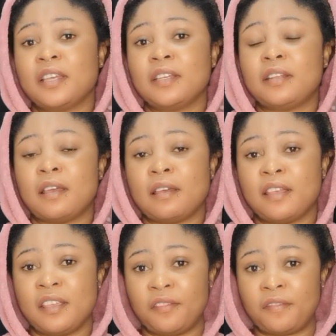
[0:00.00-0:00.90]

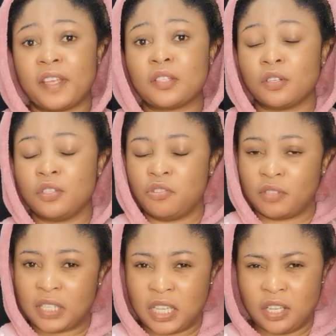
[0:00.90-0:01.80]
the effect on your
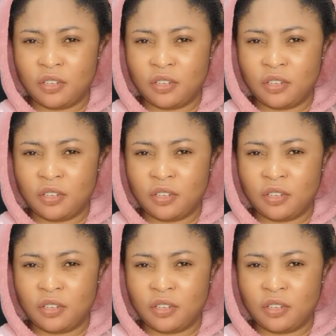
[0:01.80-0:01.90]
skin,